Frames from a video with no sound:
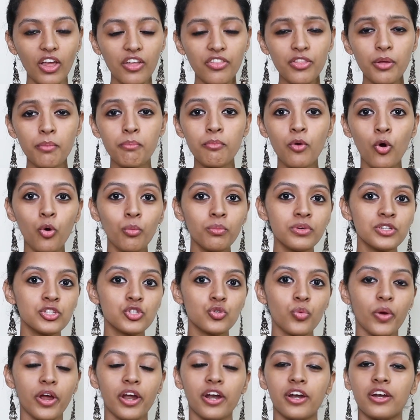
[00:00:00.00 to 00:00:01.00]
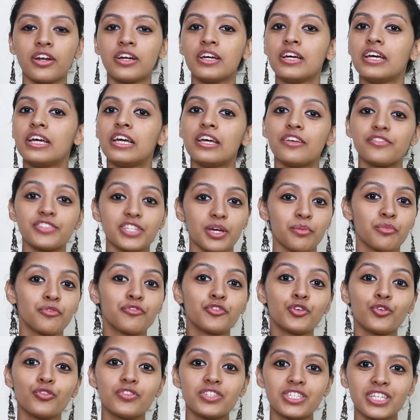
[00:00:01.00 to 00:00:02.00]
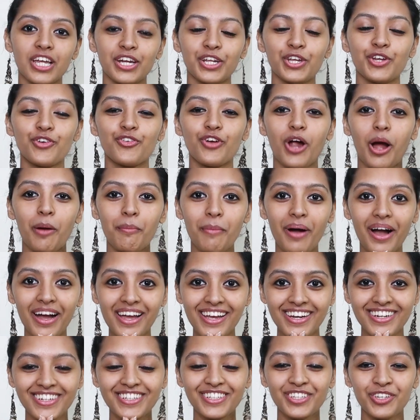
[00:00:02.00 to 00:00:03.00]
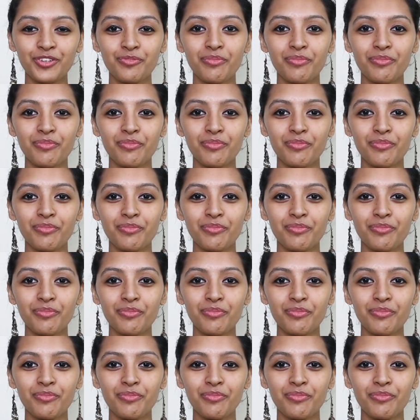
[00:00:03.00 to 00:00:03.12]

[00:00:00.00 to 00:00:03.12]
the moment where, if some of you have studied Ramayana,